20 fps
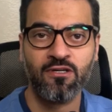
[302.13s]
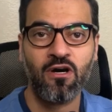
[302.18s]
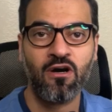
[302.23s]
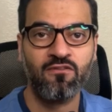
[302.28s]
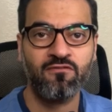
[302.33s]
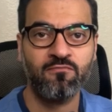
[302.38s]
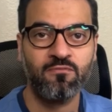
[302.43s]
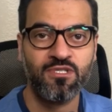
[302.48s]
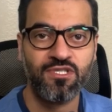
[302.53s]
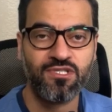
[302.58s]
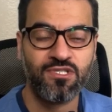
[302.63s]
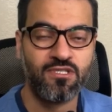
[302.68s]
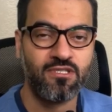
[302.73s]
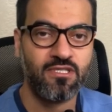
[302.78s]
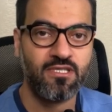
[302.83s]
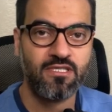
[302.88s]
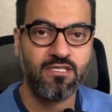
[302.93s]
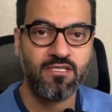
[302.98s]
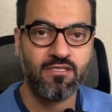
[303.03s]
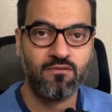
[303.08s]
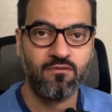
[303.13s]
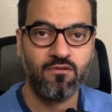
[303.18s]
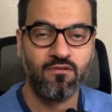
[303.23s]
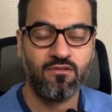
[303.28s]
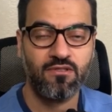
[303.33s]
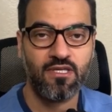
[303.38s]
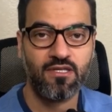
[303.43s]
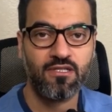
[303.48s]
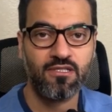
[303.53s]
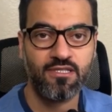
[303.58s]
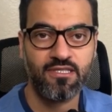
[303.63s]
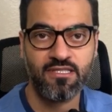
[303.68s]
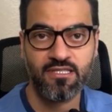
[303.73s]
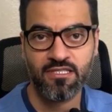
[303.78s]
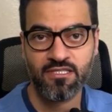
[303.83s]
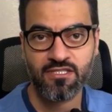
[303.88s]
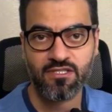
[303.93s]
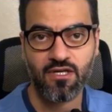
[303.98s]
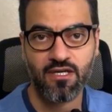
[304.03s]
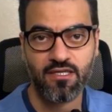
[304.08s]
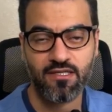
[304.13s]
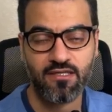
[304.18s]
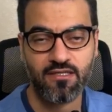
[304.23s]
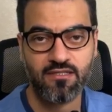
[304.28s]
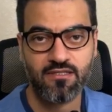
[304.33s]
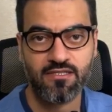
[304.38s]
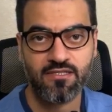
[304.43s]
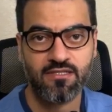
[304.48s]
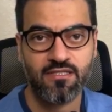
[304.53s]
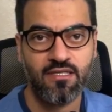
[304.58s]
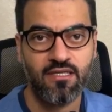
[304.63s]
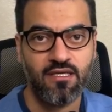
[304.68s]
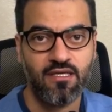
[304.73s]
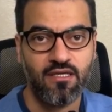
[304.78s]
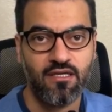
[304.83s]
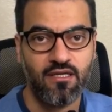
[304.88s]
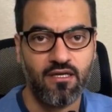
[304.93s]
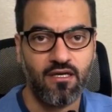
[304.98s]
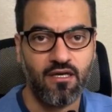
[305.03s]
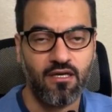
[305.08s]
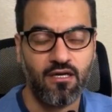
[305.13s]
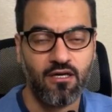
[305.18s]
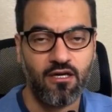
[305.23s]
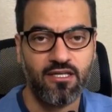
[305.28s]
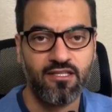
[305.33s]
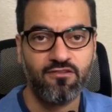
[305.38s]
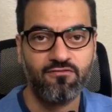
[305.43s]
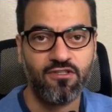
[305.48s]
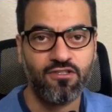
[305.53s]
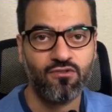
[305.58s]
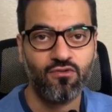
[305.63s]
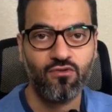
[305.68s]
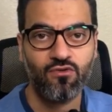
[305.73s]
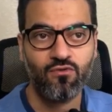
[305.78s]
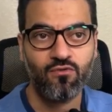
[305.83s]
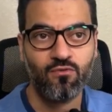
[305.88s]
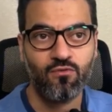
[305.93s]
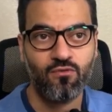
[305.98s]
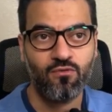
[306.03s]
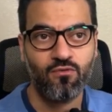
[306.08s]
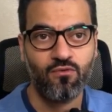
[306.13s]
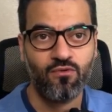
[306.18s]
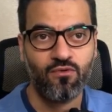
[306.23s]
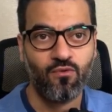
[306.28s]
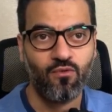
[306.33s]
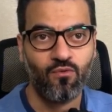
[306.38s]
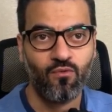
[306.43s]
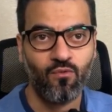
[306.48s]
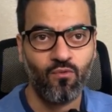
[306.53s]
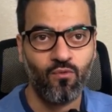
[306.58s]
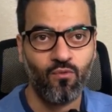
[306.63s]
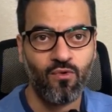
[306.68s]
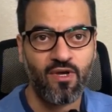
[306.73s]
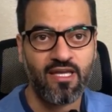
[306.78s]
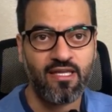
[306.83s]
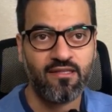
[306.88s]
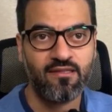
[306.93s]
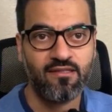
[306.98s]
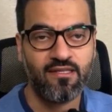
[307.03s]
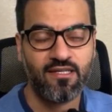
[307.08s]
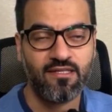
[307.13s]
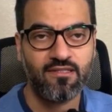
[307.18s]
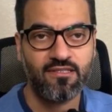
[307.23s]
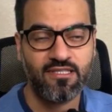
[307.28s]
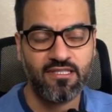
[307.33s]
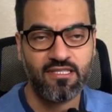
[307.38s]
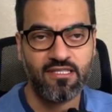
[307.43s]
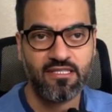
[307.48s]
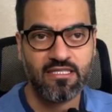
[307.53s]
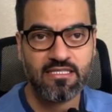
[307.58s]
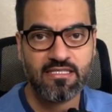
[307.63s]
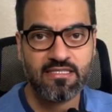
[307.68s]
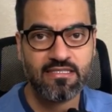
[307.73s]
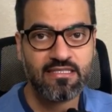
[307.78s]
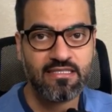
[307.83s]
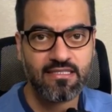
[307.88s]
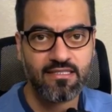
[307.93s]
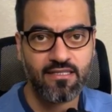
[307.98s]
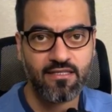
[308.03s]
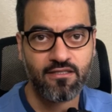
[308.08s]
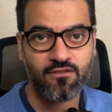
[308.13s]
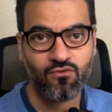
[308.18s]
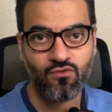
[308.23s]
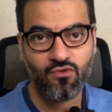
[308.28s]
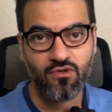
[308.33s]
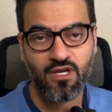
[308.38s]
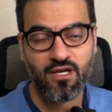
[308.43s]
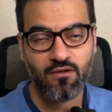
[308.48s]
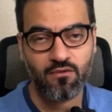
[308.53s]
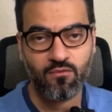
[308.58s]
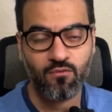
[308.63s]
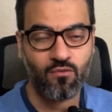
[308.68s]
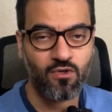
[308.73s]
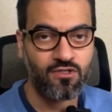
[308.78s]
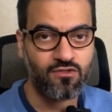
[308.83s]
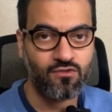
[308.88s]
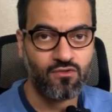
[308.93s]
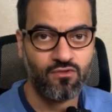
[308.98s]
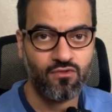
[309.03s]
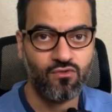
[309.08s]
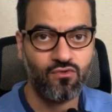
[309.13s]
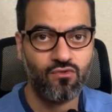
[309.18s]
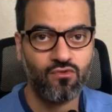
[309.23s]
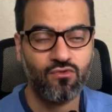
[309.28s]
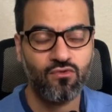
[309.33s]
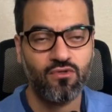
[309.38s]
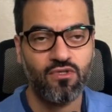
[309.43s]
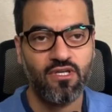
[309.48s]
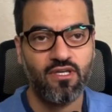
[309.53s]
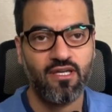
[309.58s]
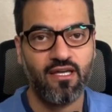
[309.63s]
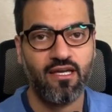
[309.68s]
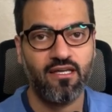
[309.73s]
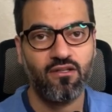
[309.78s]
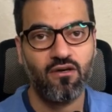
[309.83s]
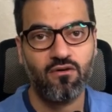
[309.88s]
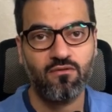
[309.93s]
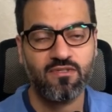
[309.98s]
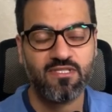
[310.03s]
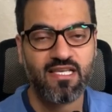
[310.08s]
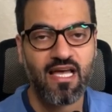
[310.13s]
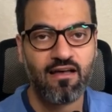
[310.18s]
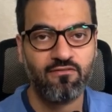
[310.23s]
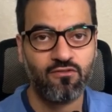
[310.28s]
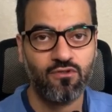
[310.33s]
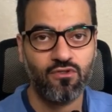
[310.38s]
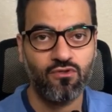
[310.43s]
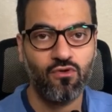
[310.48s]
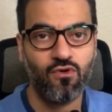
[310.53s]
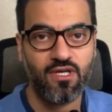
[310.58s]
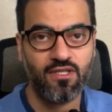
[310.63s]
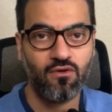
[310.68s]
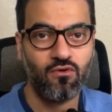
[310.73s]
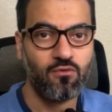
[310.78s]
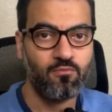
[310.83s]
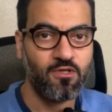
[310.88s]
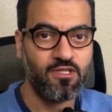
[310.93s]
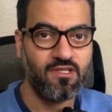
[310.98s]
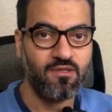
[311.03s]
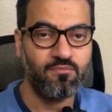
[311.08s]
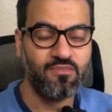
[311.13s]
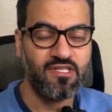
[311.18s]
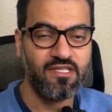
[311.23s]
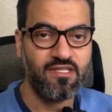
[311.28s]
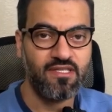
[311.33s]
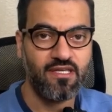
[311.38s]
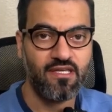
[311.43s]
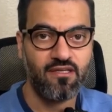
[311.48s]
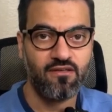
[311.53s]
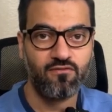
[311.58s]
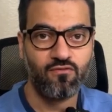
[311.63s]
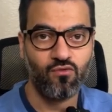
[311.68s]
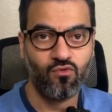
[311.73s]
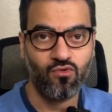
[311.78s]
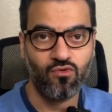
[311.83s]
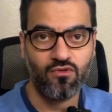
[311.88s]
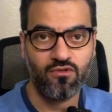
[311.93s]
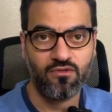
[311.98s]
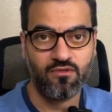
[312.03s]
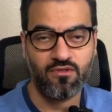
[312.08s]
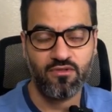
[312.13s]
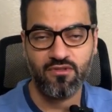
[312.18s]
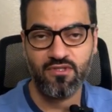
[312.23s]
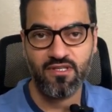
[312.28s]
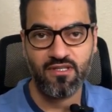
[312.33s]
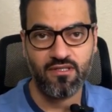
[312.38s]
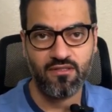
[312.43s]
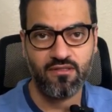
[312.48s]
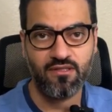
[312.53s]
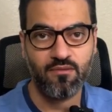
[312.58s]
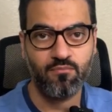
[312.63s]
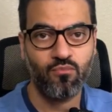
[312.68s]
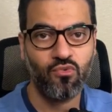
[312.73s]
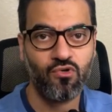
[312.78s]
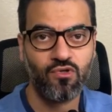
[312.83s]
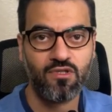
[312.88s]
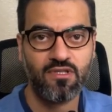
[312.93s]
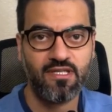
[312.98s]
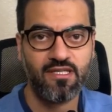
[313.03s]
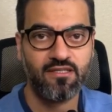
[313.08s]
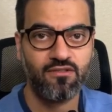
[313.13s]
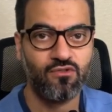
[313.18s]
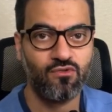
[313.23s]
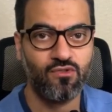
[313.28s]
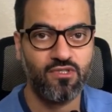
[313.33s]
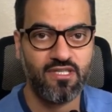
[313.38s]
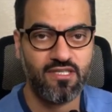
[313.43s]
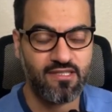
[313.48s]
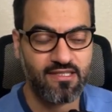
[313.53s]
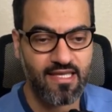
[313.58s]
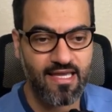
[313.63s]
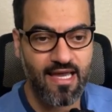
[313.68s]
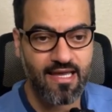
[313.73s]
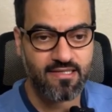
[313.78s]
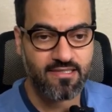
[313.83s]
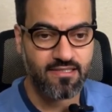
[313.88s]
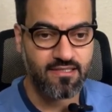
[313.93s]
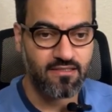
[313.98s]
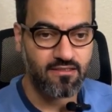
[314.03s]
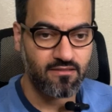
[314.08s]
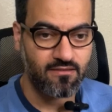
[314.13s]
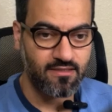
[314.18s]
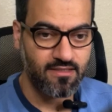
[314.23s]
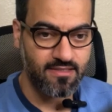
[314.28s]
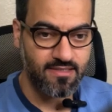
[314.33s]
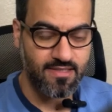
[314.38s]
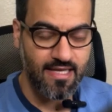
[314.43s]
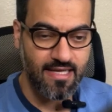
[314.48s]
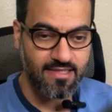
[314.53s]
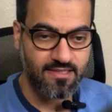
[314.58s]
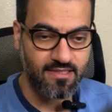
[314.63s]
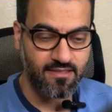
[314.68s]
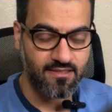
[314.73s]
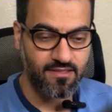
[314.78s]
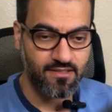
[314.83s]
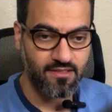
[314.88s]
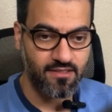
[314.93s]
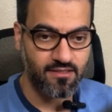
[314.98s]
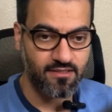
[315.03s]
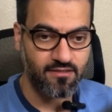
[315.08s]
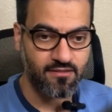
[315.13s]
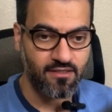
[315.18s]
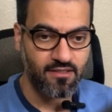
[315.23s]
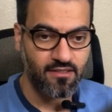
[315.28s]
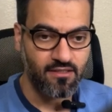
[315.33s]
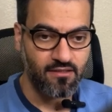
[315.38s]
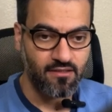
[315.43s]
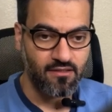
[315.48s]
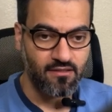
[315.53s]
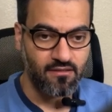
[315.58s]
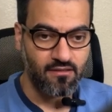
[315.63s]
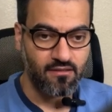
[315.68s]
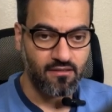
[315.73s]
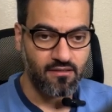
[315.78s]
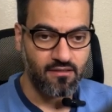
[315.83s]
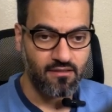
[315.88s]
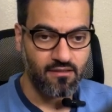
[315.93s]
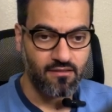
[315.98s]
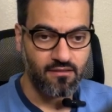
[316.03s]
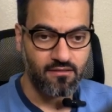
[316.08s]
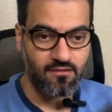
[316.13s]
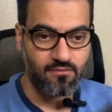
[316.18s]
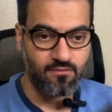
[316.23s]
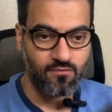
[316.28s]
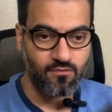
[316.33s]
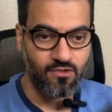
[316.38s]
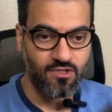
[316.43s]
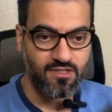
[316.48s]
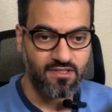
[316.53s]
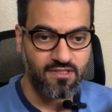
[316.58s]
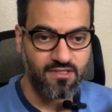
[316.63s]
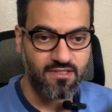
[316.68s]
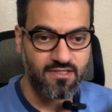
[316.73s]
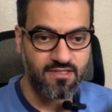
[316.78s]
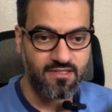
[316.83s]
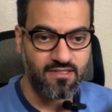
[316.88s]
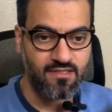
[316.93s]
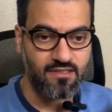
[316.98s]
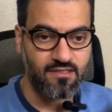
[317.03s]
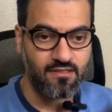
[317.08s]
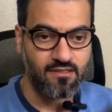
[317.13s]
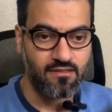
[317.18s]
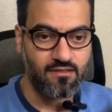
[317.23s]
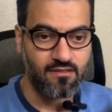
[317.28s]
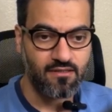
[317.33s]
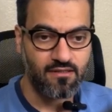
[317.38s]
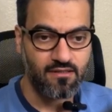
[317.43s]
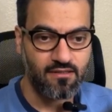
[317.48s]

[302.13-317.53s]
coffee machine is the cleaning cycles. I never know when the cleaning is needed or what to do, and always have to go and open the PDF or the booklet to get the answer. Let's ask it here. What is the